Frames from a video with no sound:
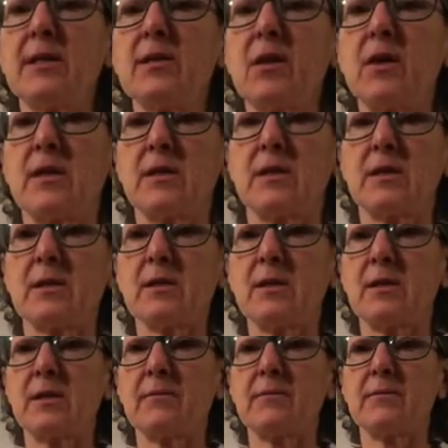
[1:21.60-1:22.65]
and
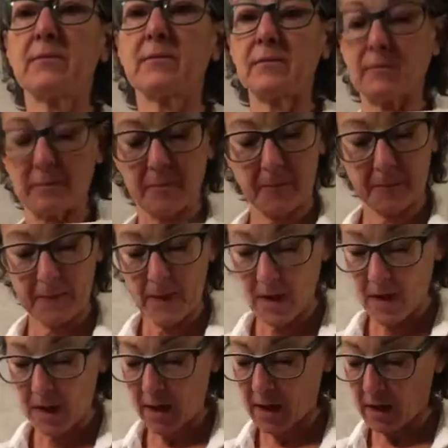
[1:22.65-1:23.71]
losses,
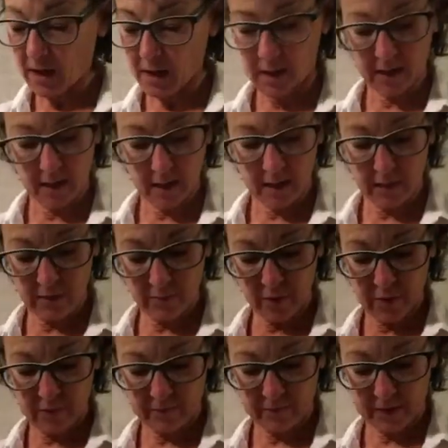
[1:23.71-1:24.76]
and
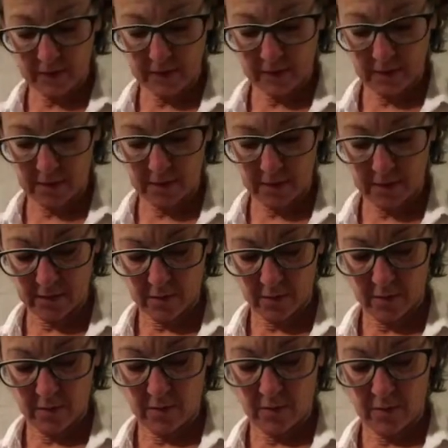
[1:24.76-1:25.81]
Enron fits in
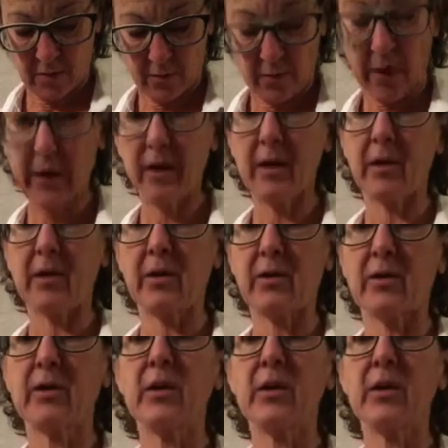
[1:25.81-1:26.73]
right here.